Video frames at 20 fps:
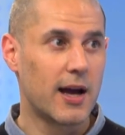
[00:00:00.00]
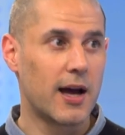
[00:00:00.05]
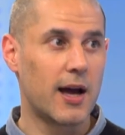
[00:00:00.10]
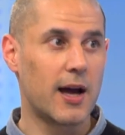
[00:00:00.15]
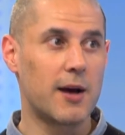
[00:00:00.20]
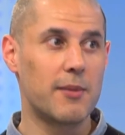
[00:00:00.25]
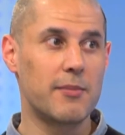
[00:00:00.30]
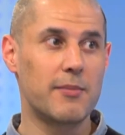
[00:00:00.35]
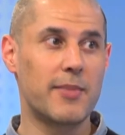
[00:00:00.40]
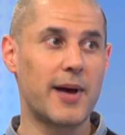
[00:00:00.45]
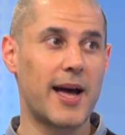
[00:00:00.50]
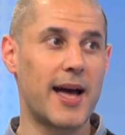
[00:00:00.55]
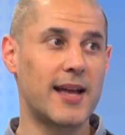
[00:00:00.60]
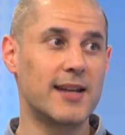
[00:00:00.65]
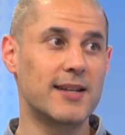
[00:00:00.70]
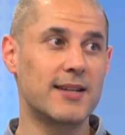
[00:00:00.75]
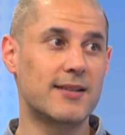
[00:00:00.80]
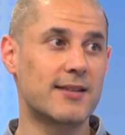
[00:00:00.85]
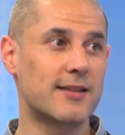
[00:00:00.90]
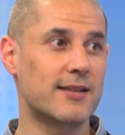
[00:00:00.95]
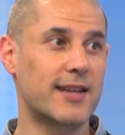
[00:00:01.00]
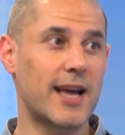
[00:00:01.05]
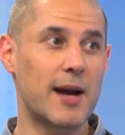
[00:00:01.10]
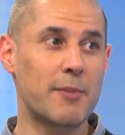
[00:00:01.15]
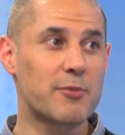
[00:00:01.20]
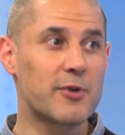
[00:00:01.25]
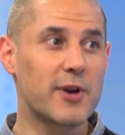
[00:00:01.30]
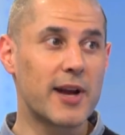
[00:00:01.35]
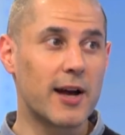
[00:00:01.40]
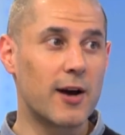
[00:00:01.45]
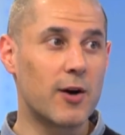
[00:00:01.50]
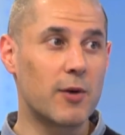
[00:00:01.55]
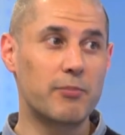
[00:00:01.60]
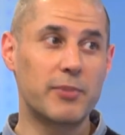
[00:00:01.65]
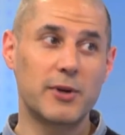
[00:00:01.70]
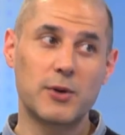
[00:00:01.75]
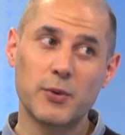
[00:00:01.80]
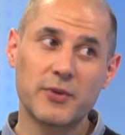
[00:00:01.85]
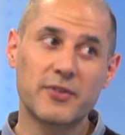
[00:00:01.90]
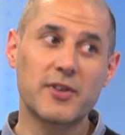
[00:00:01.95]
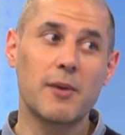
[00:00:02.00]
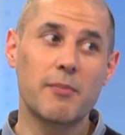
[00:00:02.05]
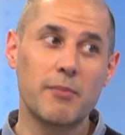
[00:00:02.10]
And Gabrielle, but also